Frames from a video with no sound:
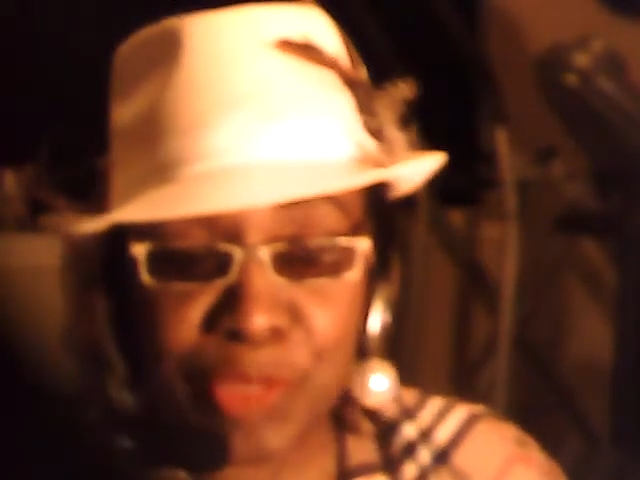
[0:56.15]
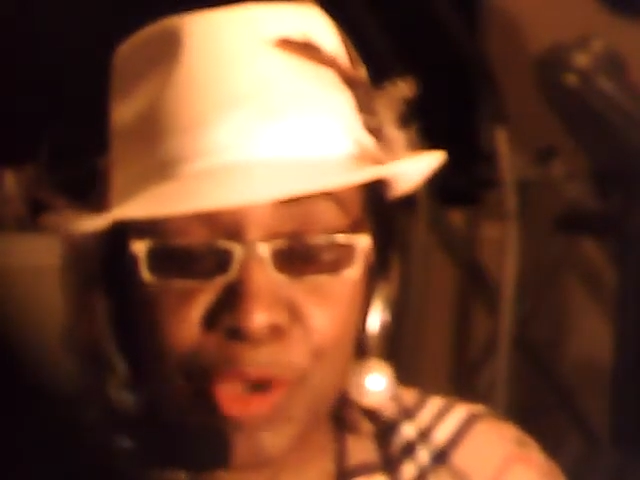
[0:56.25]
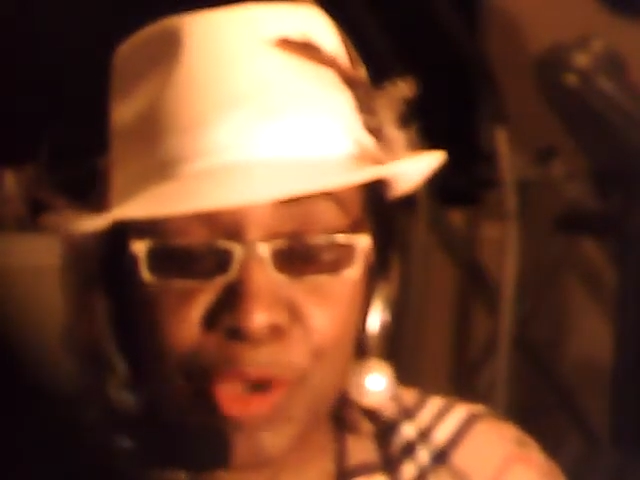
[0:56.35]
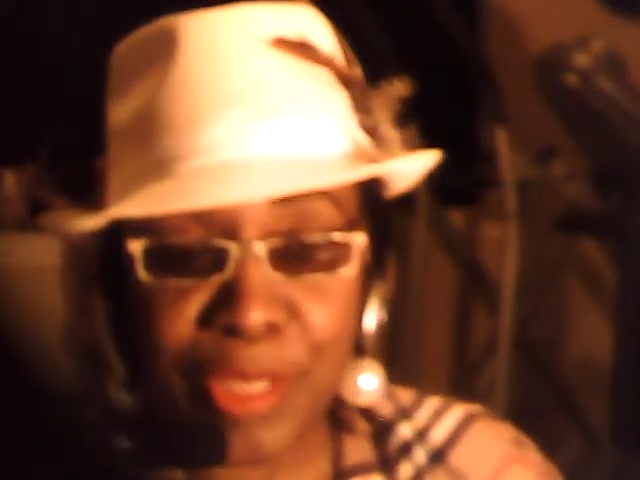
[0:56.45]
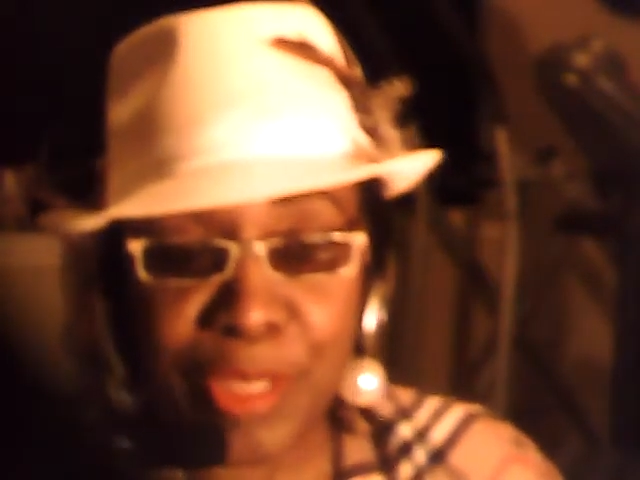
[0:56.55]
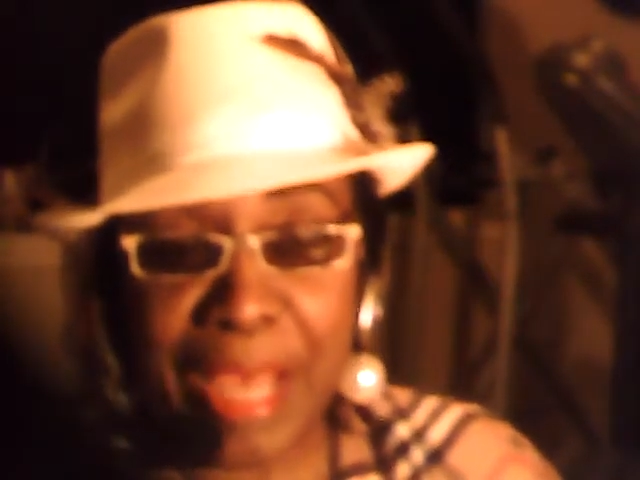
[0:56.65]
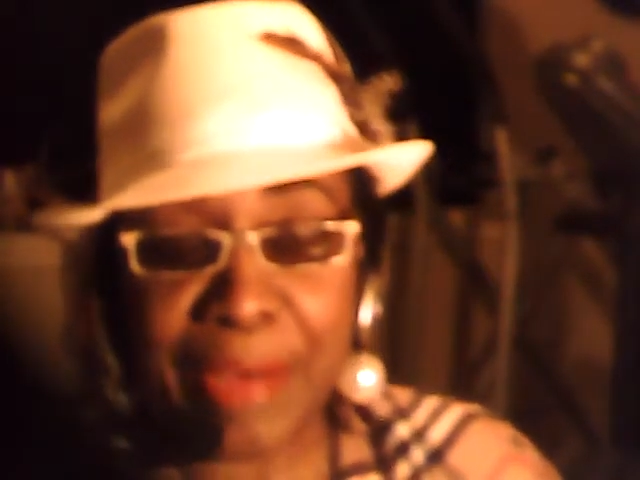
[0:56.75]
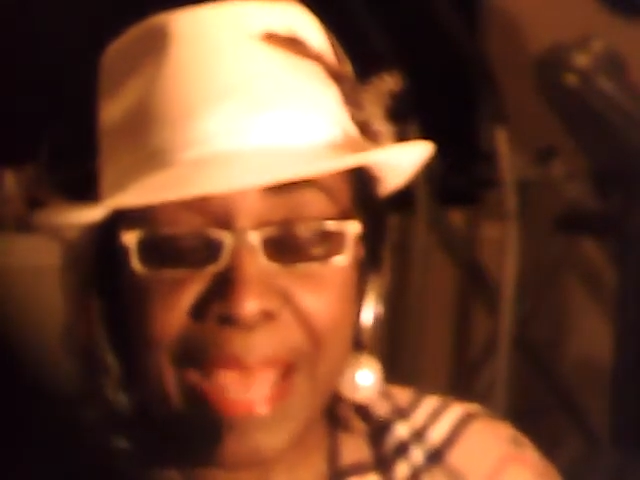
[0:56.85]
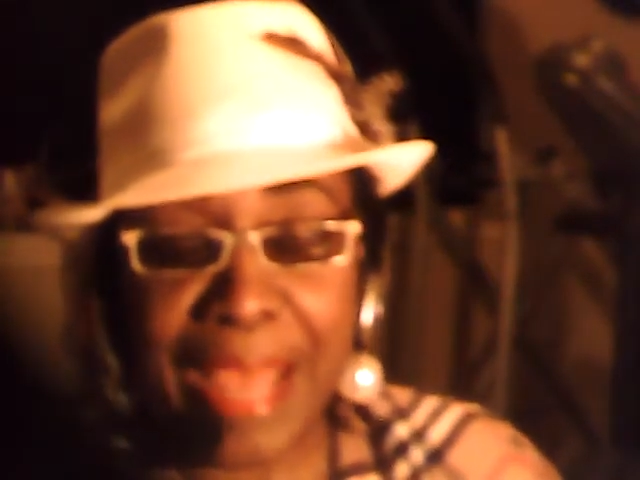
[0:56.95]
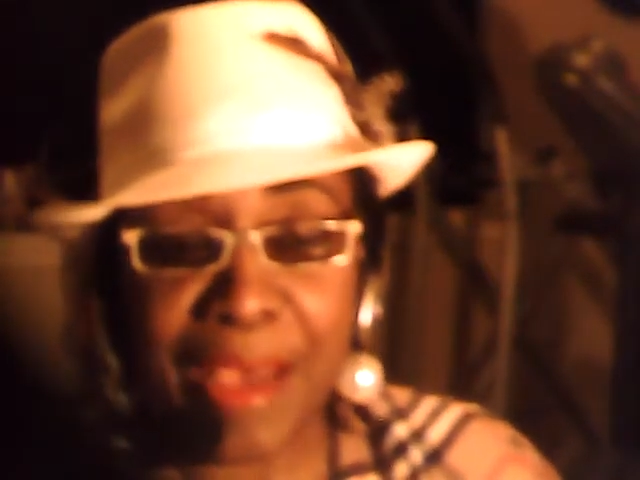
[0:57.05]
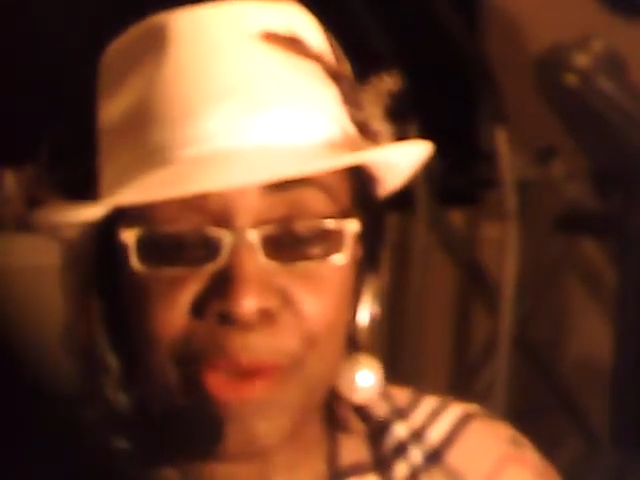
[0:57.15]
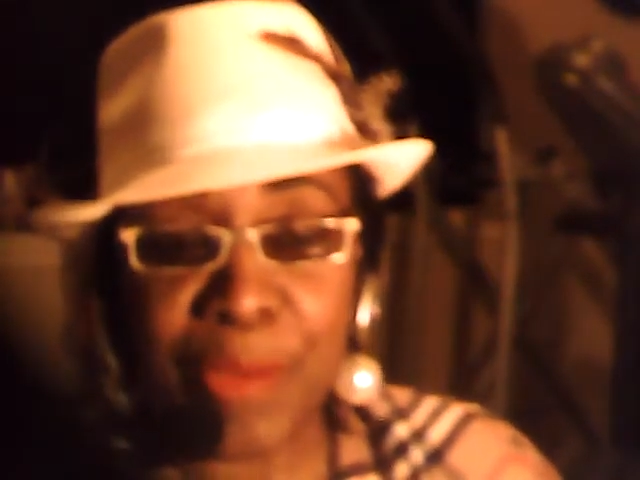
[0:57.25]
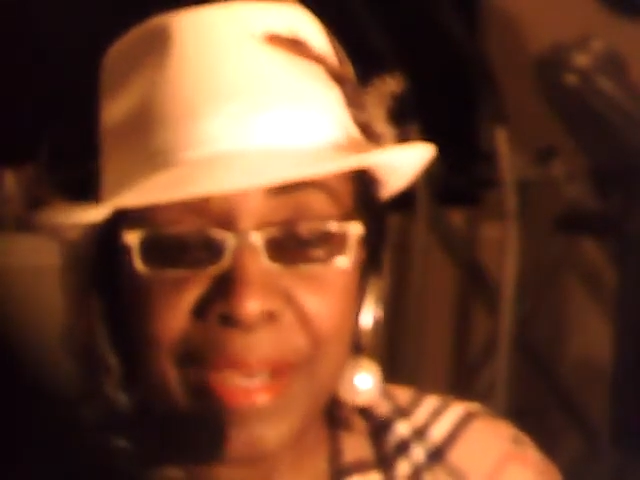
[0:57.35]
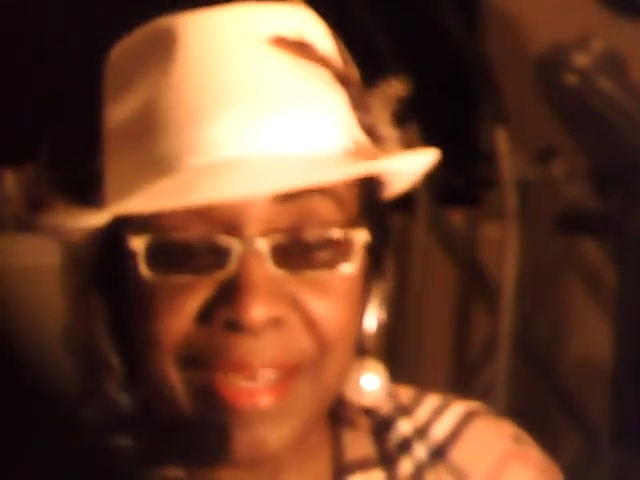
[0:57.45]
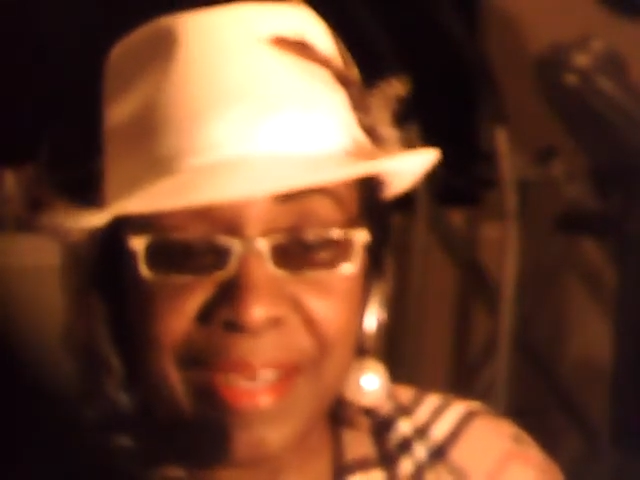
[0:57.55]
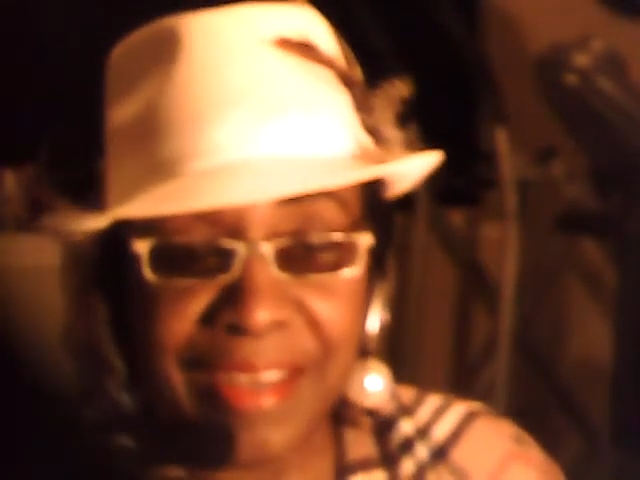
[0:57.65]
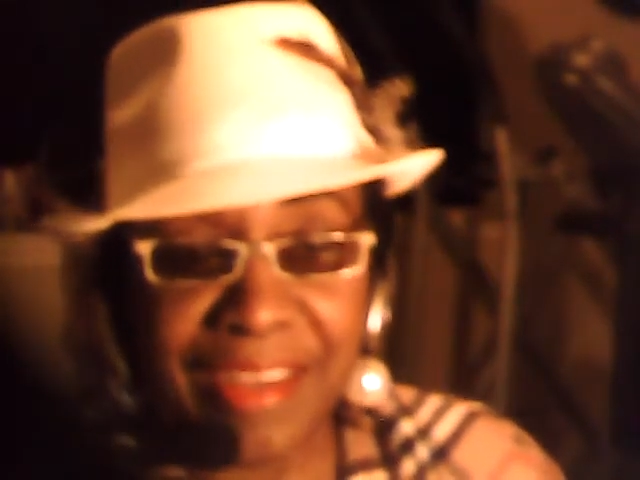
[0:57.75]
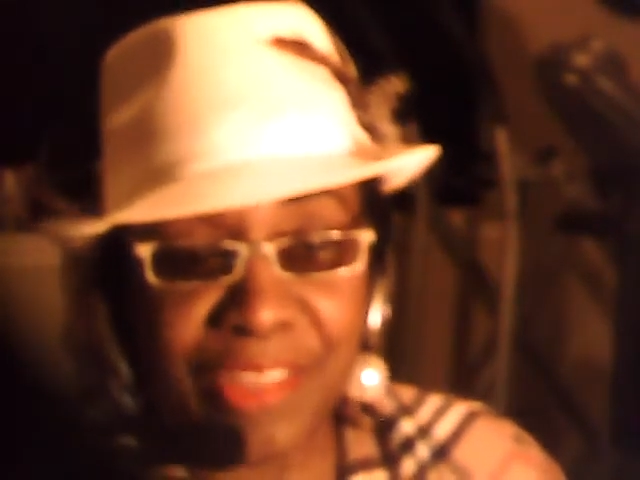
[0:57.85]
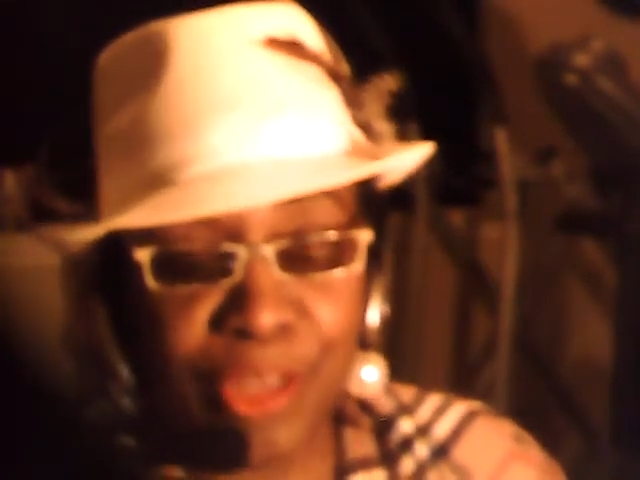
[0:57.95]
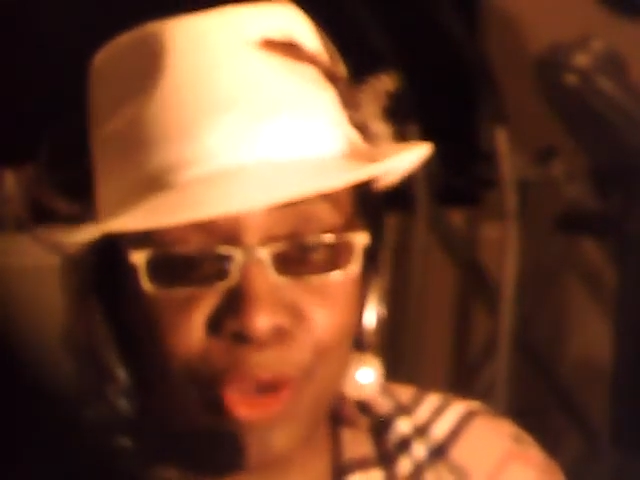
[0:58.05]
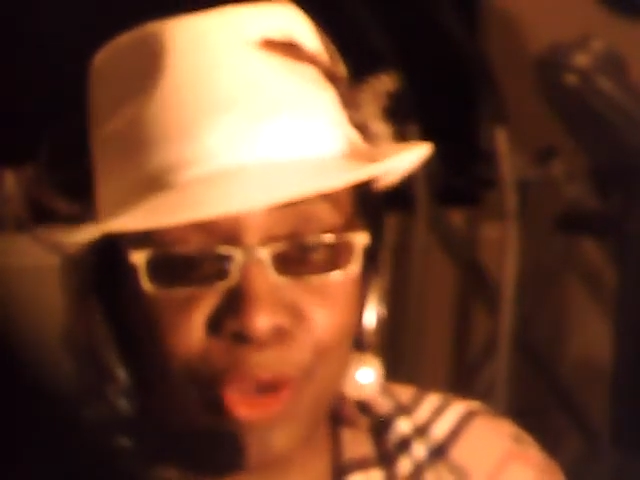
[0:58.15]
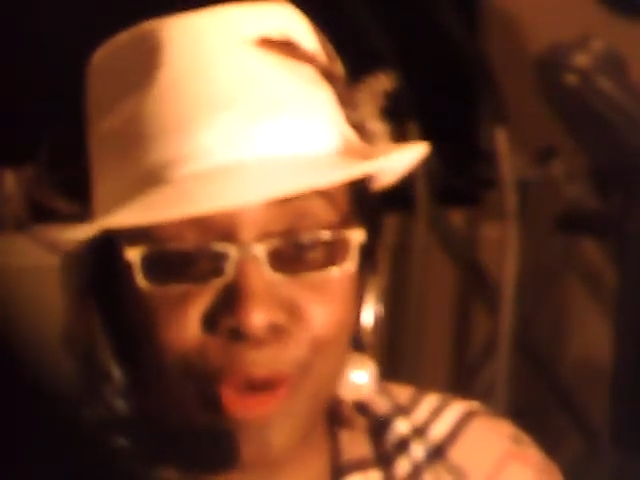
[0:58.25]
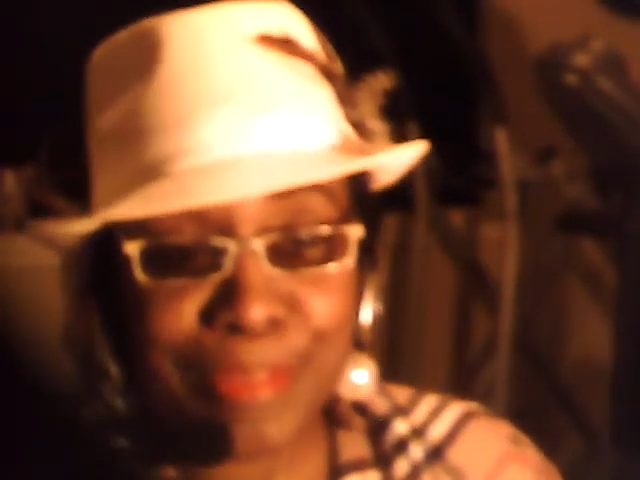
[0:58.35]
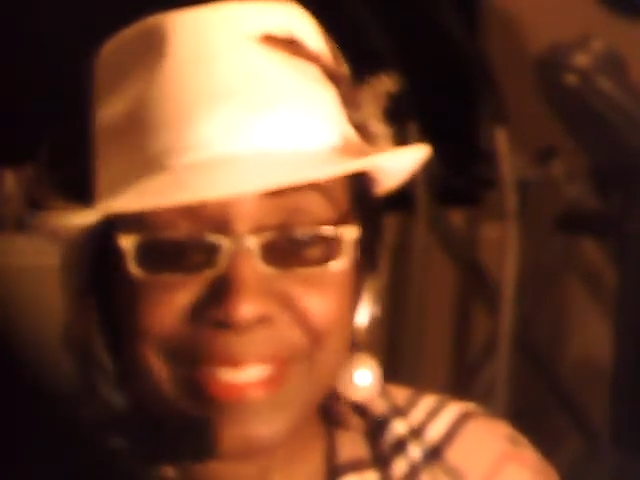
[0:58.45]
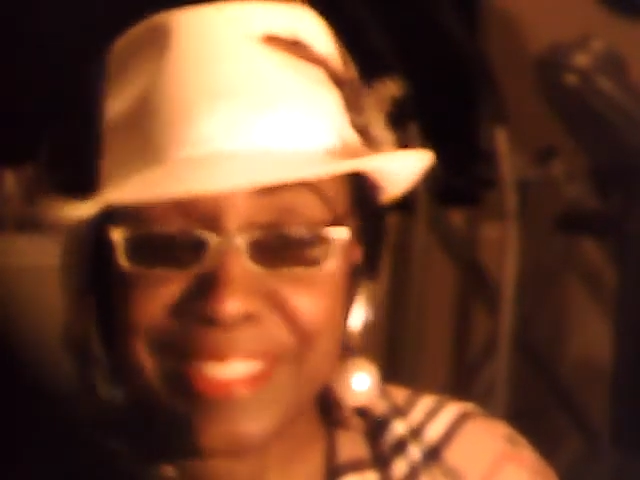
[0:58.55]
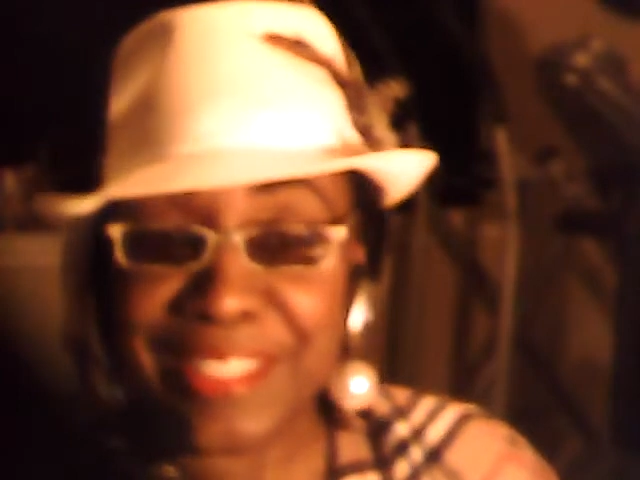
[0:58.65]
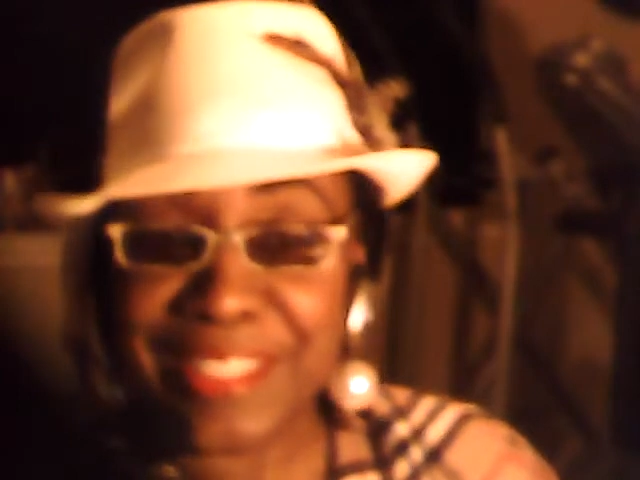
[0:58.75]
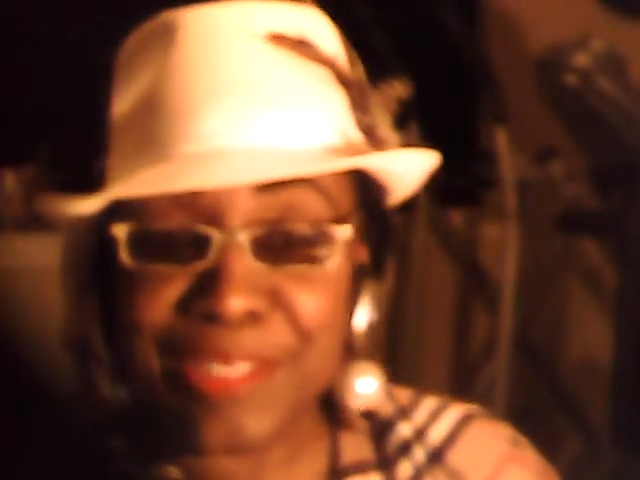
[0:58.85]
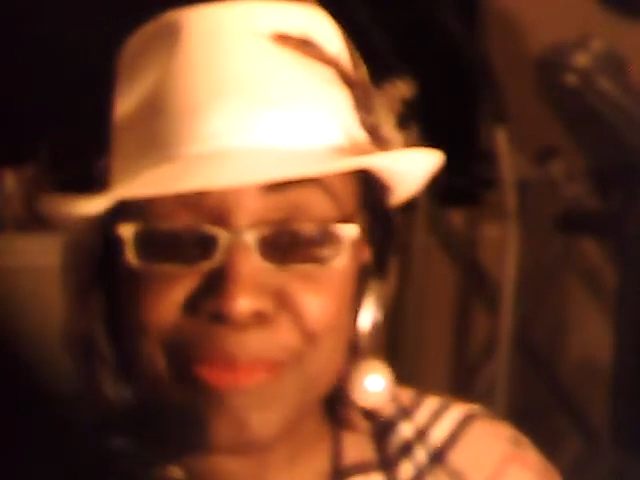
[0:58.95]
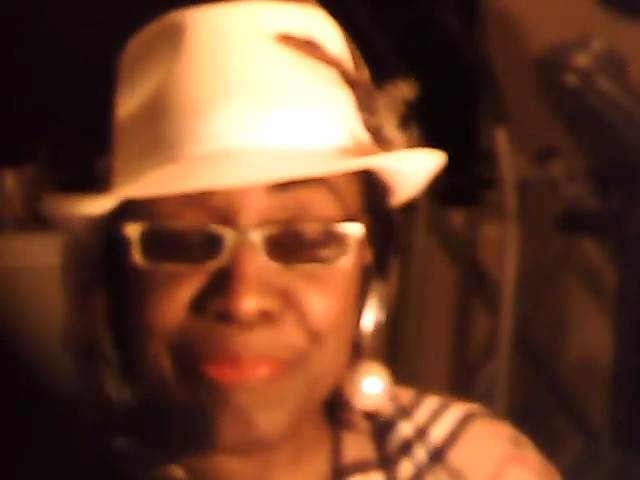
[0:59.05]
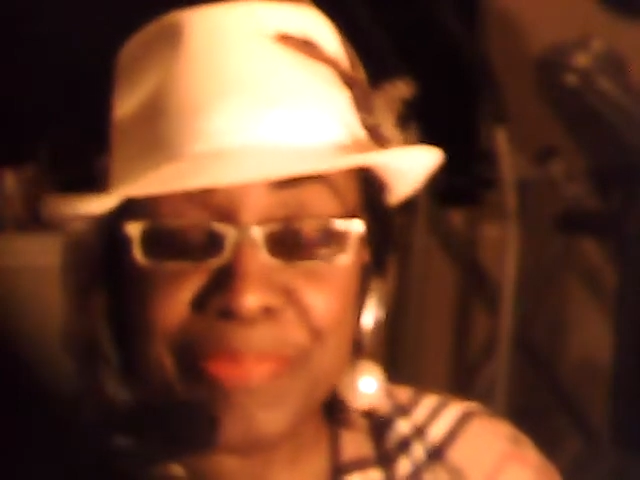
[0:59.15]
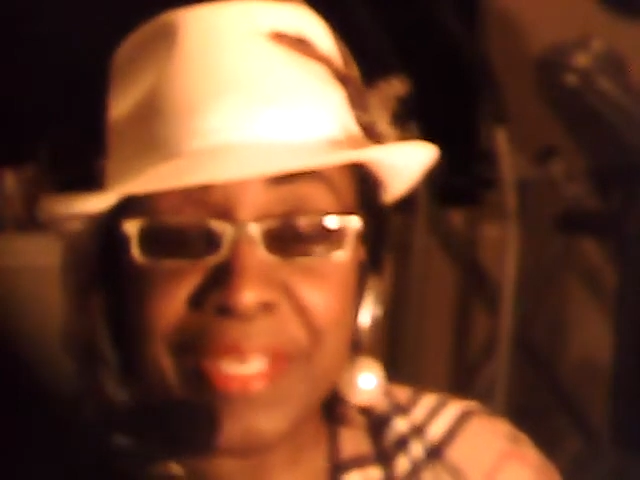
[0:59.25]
talking about how the alarm system